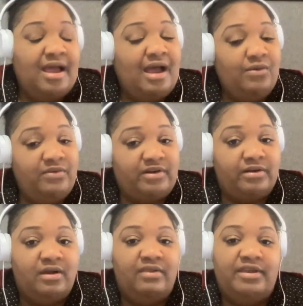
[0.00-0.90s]
However,
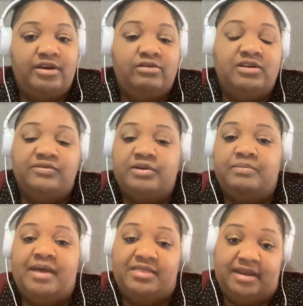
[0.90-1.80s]
there are different
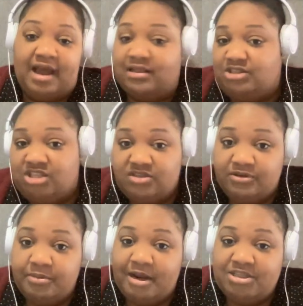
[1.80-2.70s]
methodologies
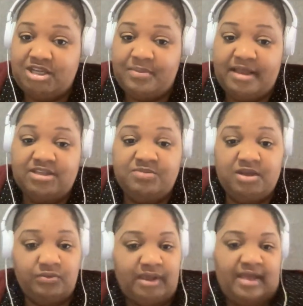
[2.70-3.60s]
for project
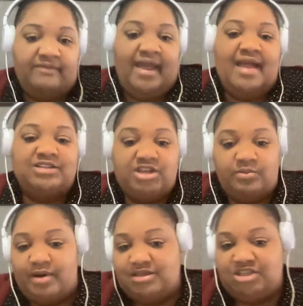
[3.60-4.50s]
management. We have agile
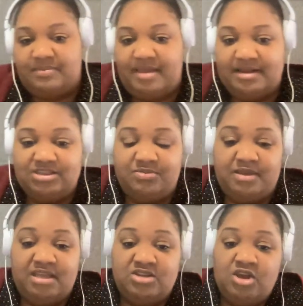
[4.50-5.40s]
project
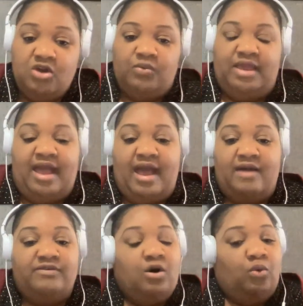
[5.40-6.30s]
management, we
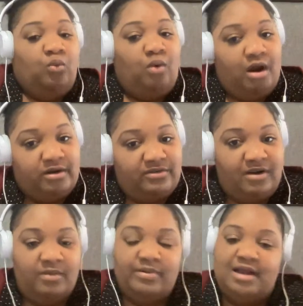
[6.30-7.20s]
have
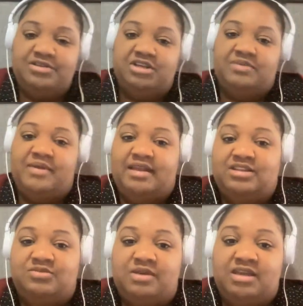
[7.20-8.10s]
waterfall project
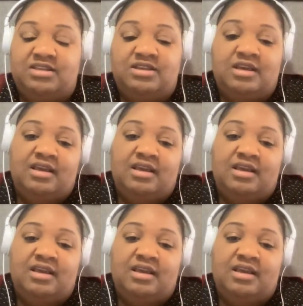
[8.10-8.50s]
management,